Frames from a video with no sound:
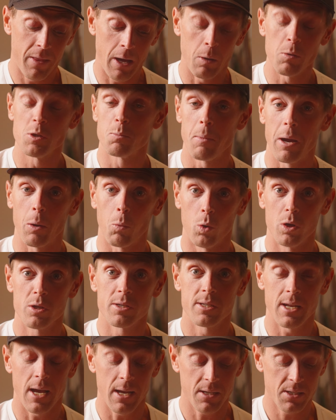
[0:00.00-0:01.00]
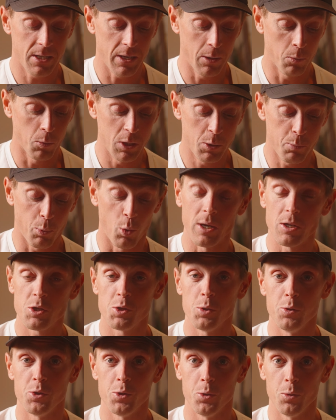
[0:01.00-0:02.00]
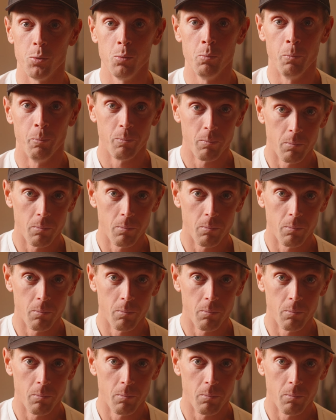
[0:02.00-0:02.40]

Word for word: That was my worst test. It was 0.22.